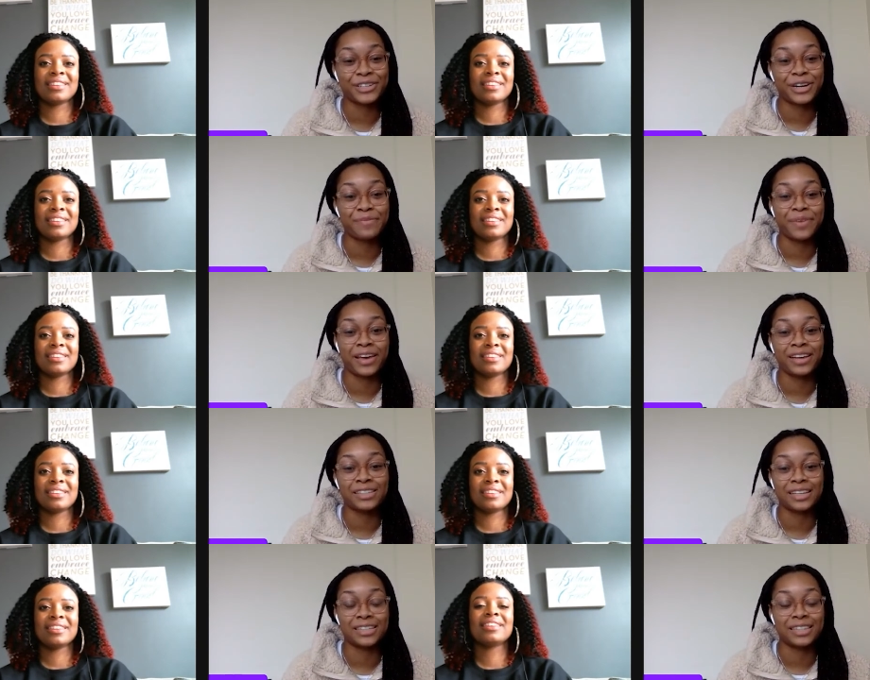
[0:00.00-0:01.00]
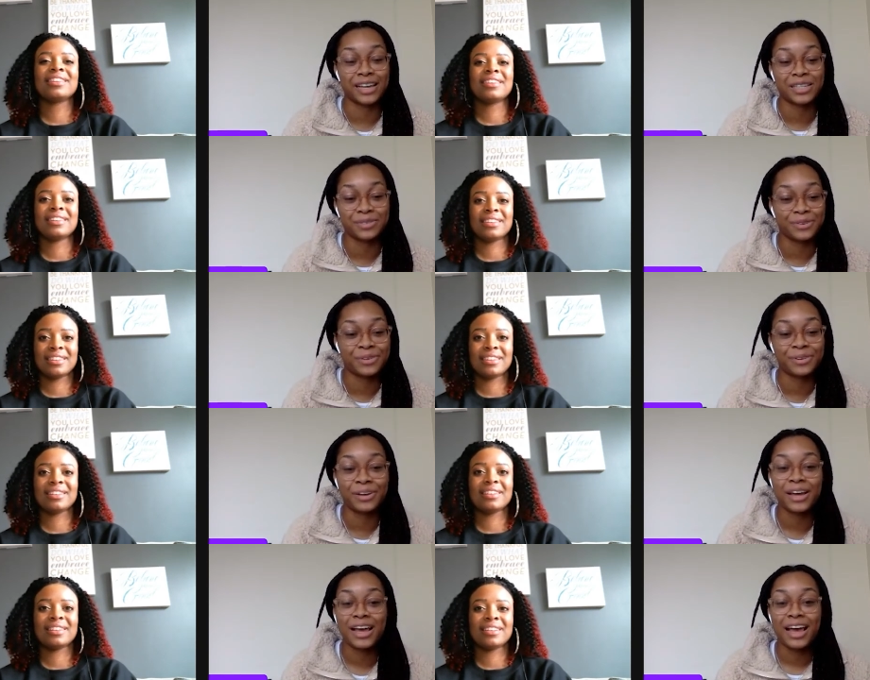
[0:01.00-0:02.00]
Speaker 1: children be
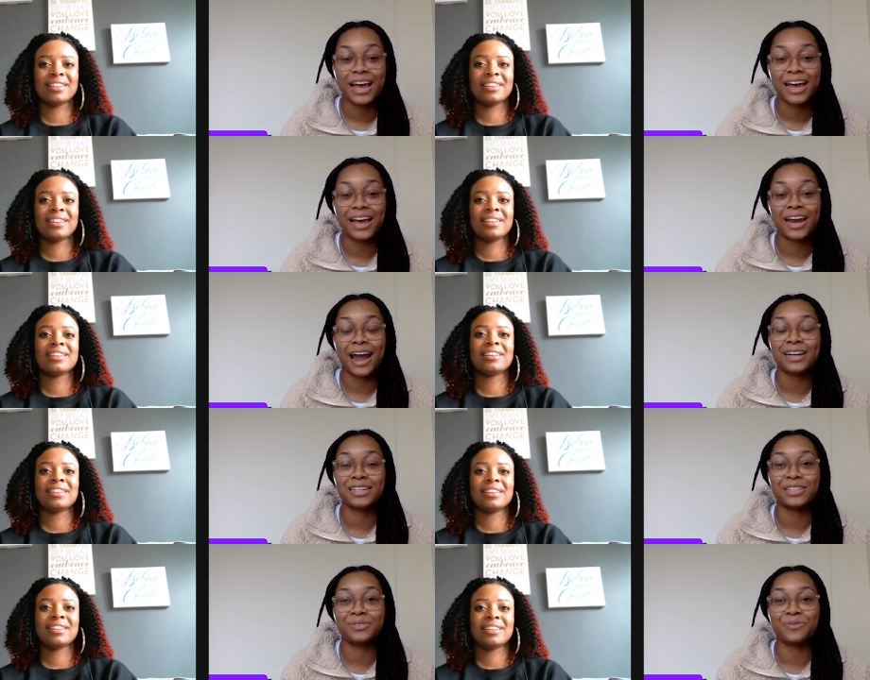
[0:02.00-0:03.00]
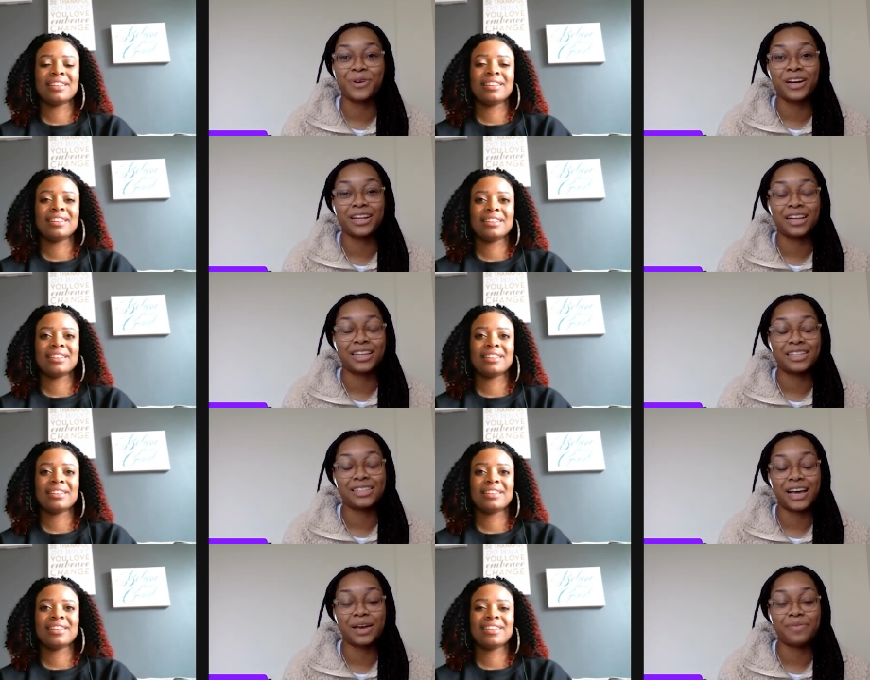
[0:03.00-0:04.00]
successful, and I just wanted
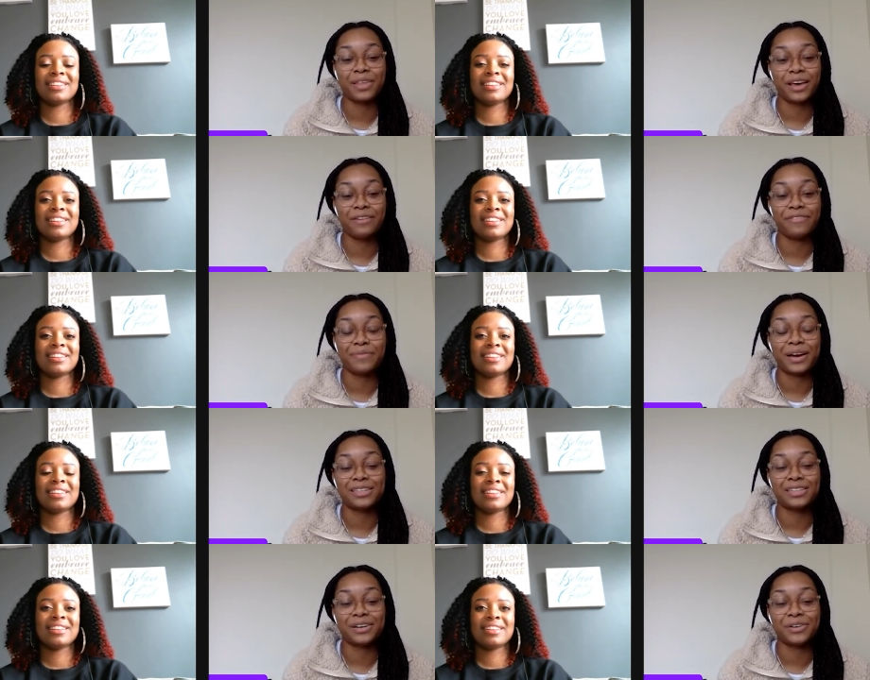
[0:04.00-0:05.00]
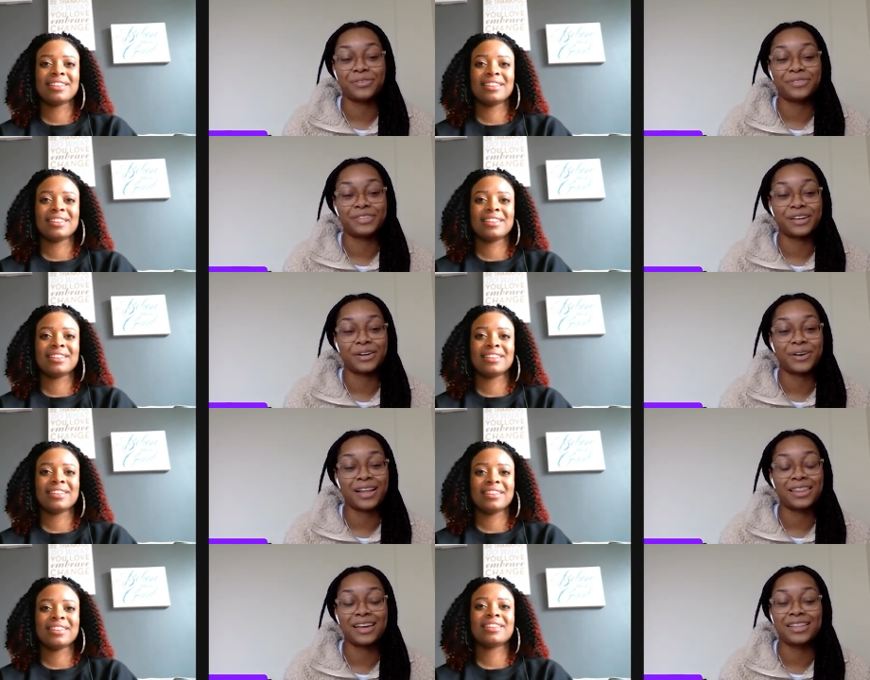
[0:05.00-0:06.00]
the same thing for myself.
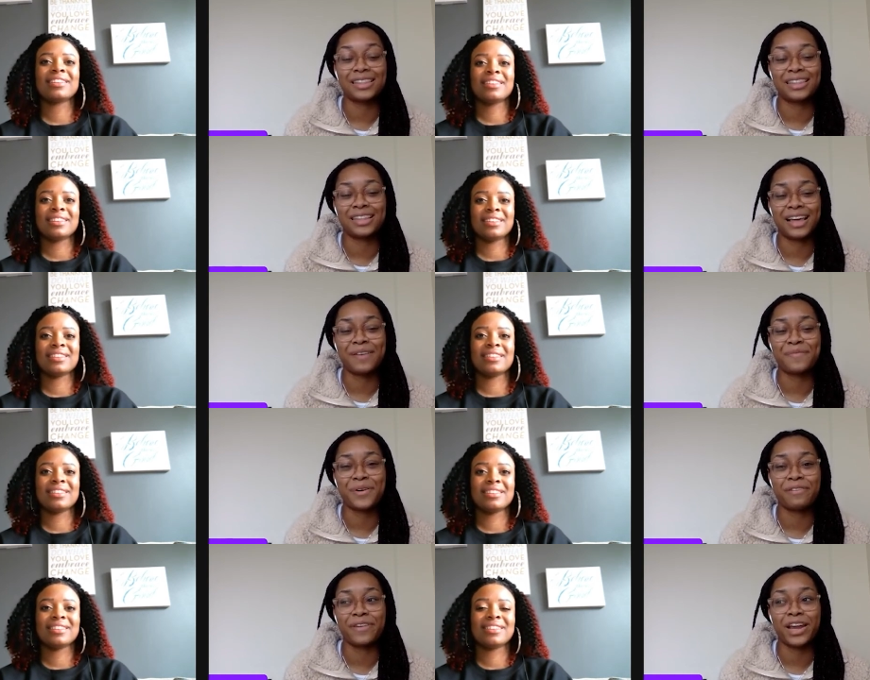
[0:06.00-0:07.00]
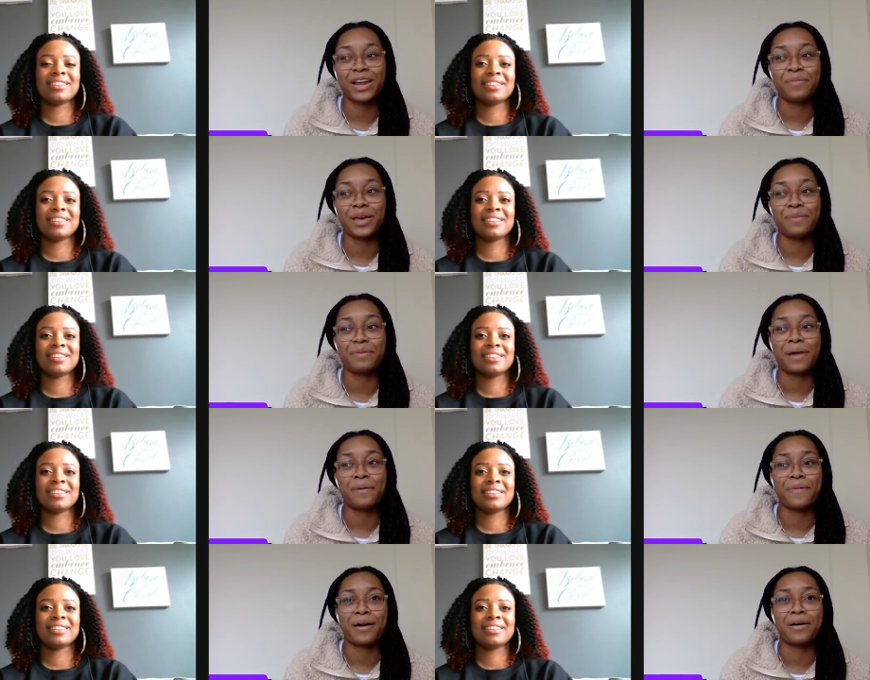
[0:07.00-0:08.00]
So I think that that motivated me.
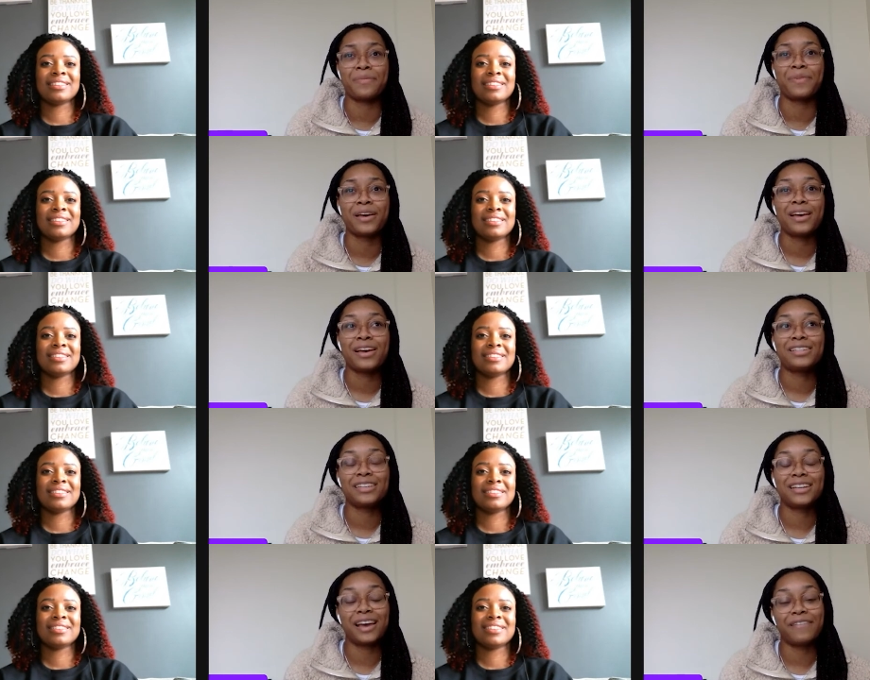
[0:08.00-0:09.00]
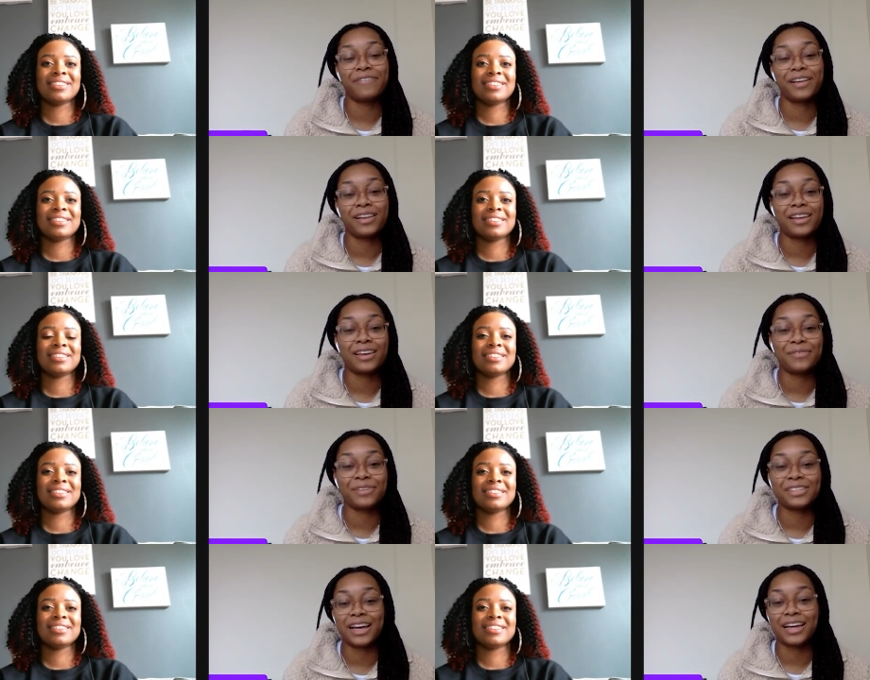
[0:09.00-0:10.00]
But my mom, she
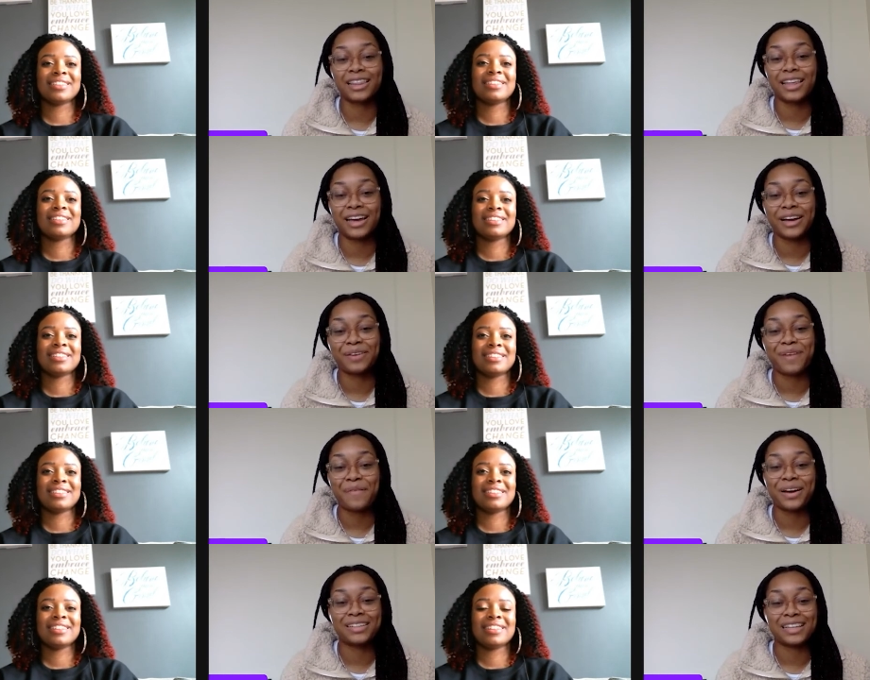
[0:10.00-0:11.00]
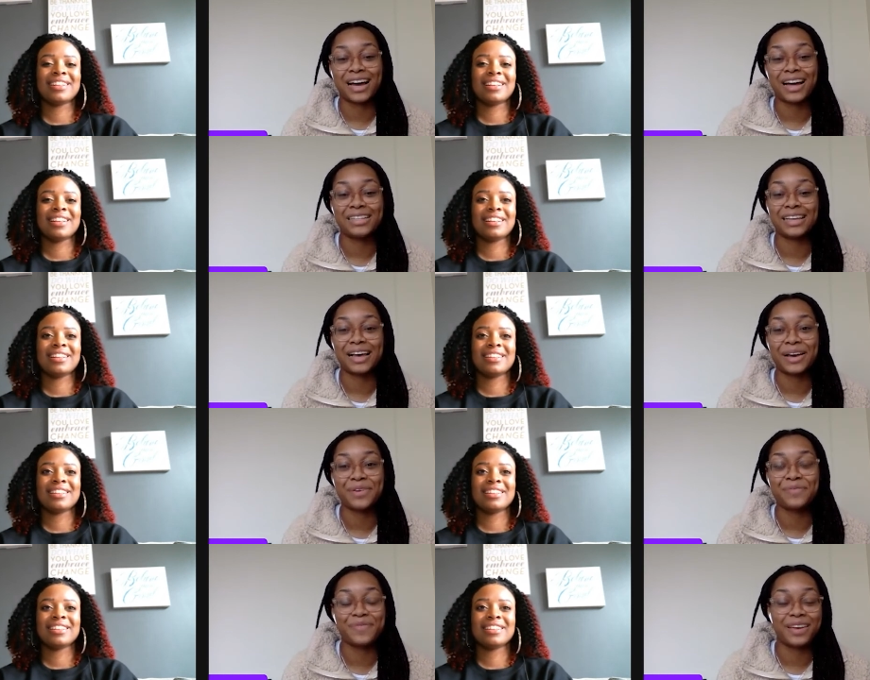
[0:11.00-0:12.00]
definitely was like there by my side to
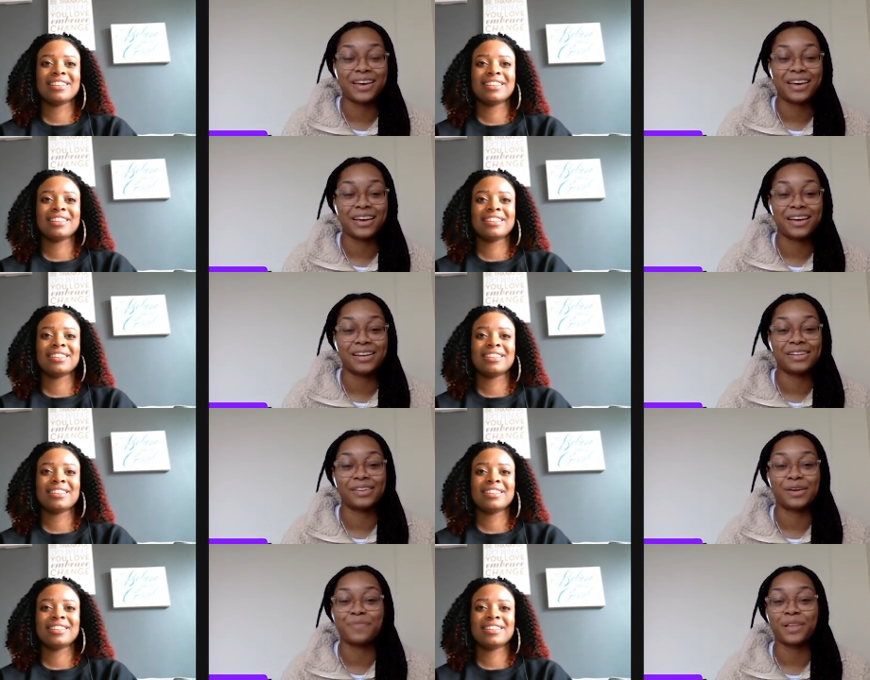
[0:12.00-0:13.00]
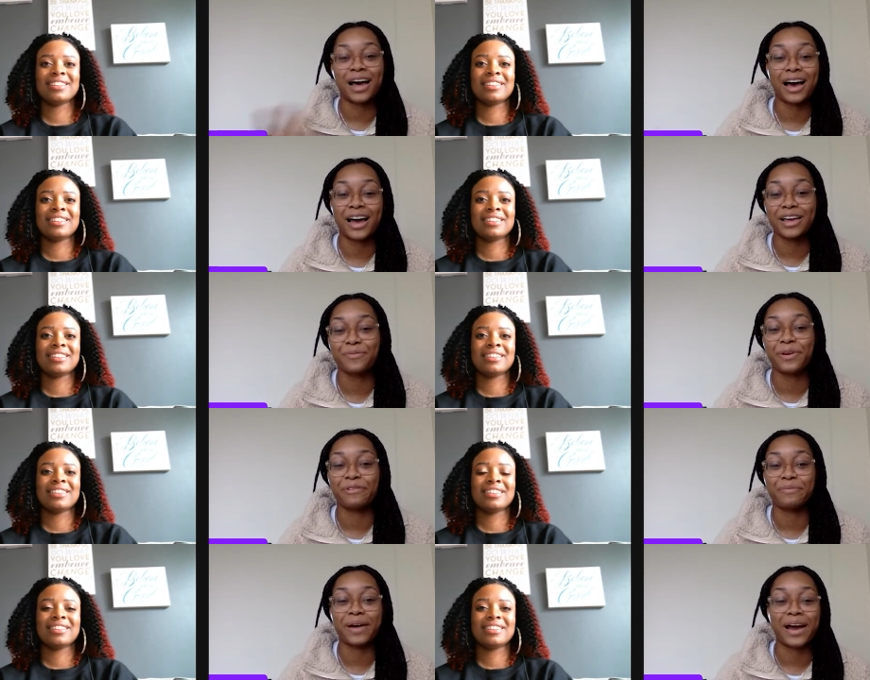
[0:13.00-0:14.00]
help me apply and
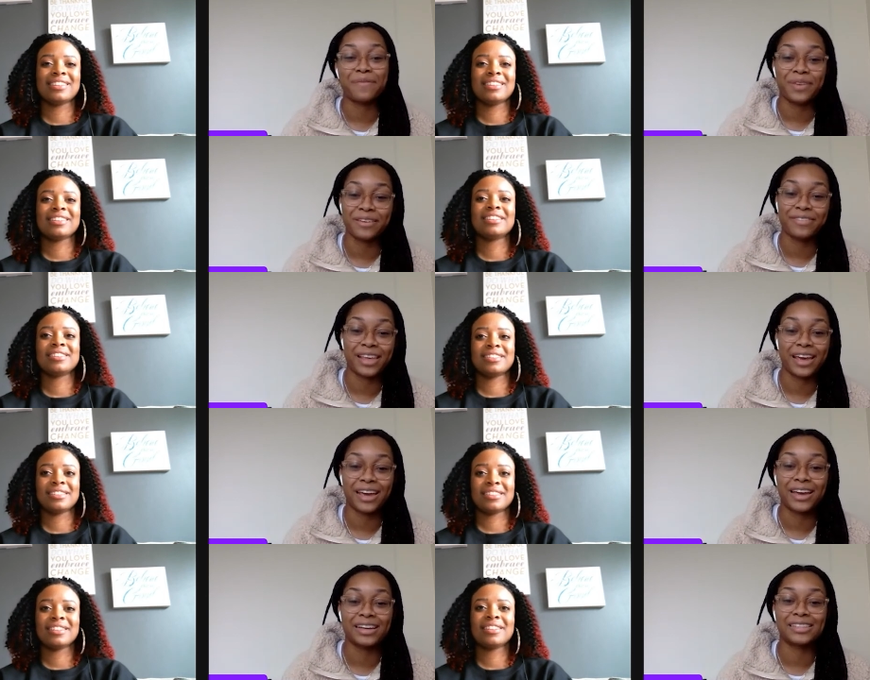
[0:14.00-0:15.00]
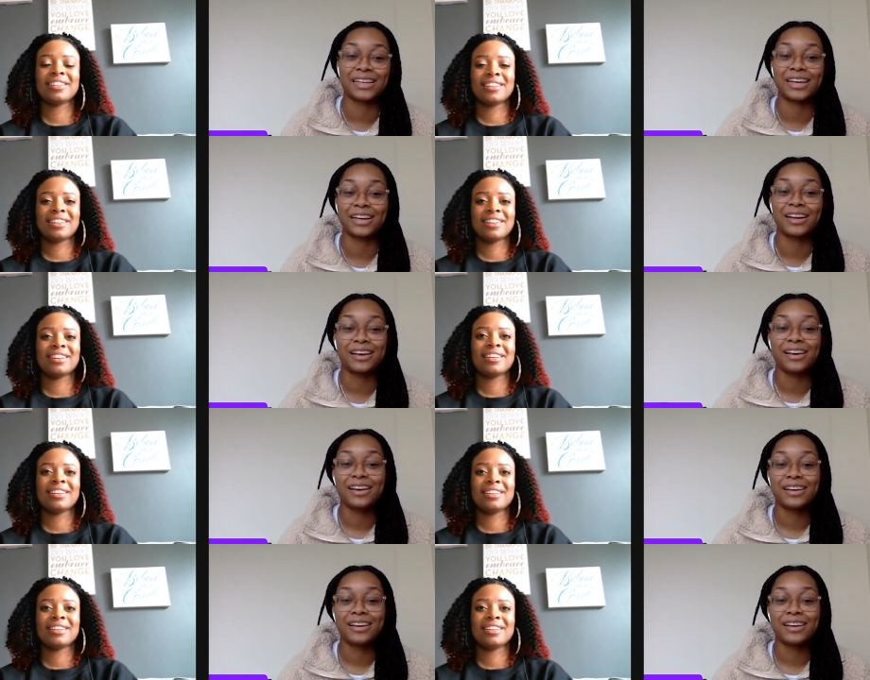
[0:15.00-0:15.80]
would remind me of things. And